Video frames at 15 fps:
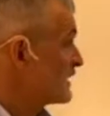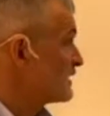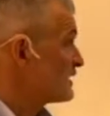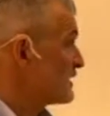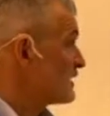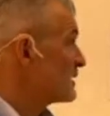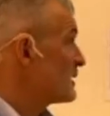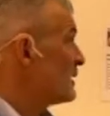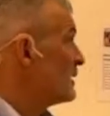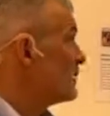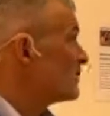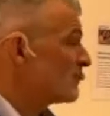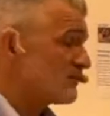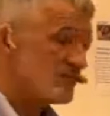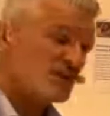I think
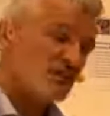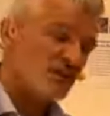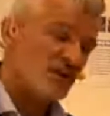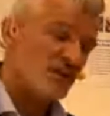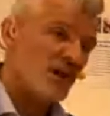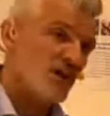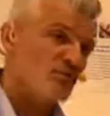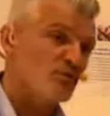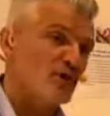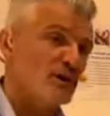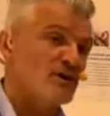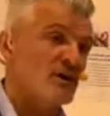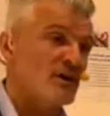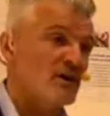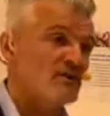the
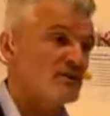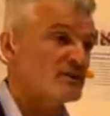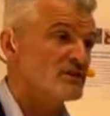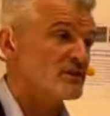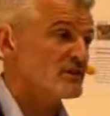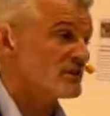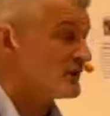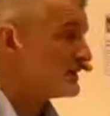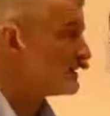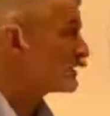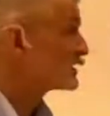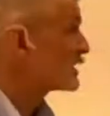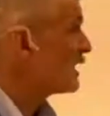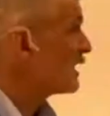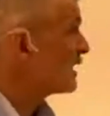labware covers the
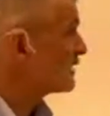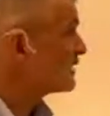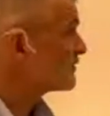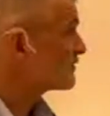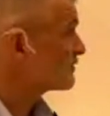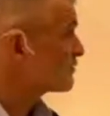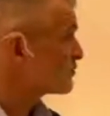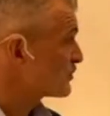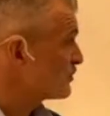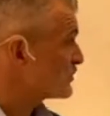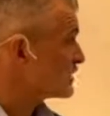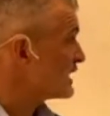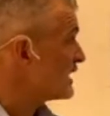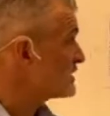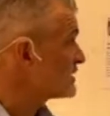entire
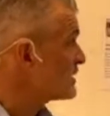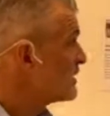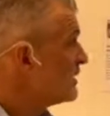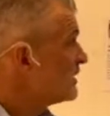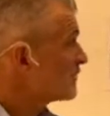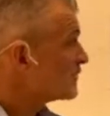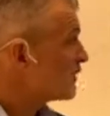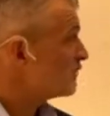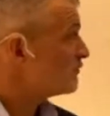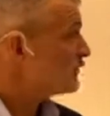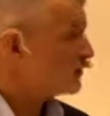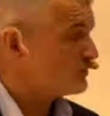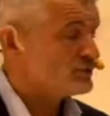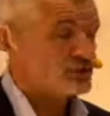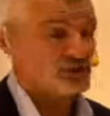process from
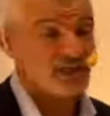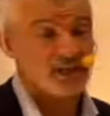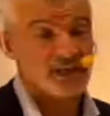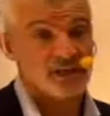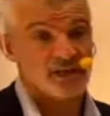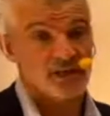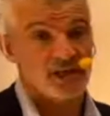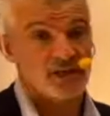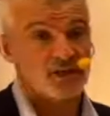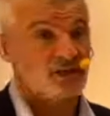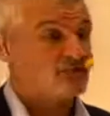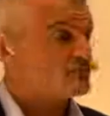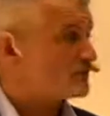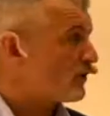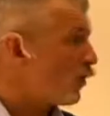oocyte
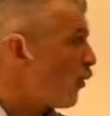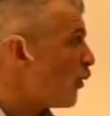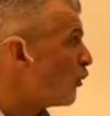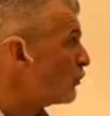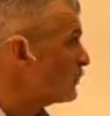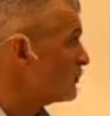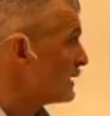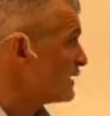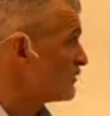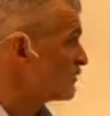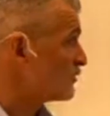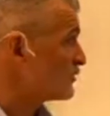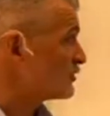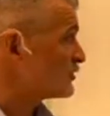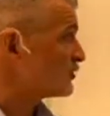collection all the way
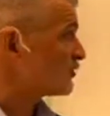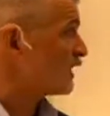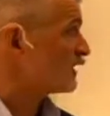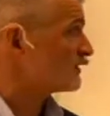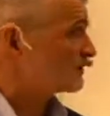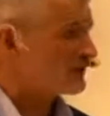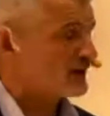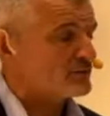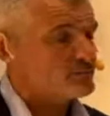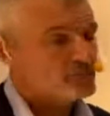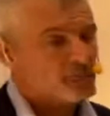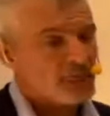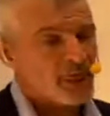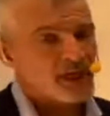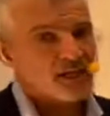through to transfer.
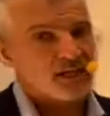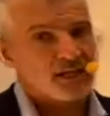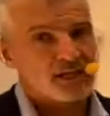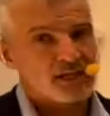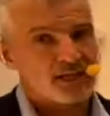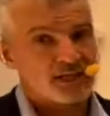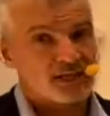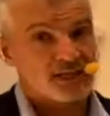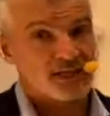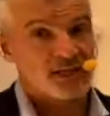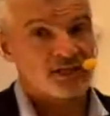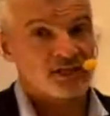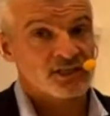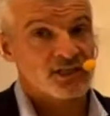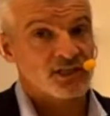Each
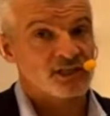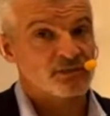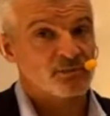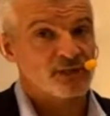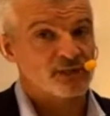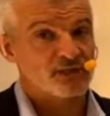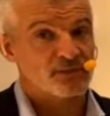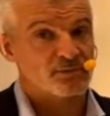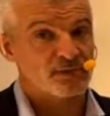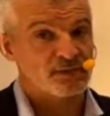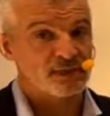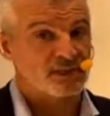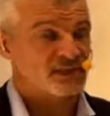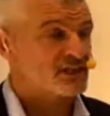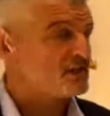dish has been
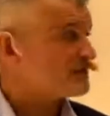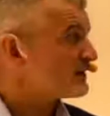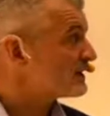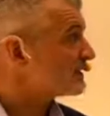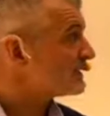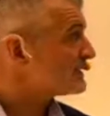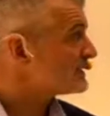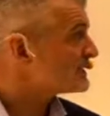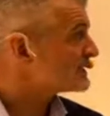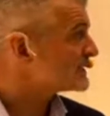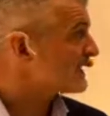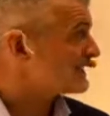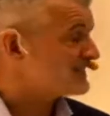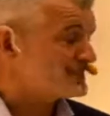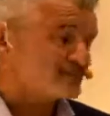specifically
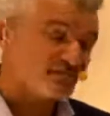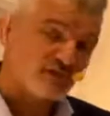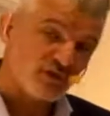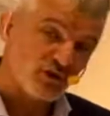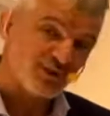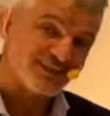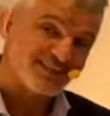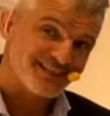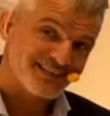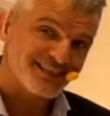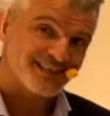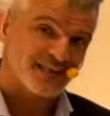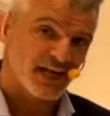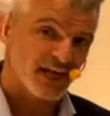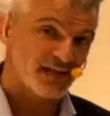designed for its
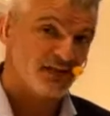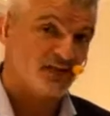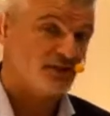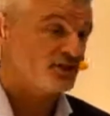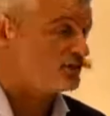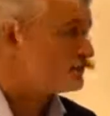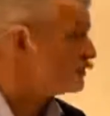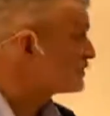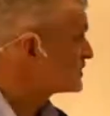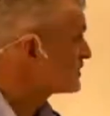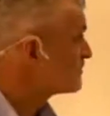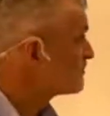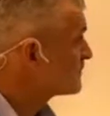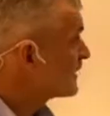intended use.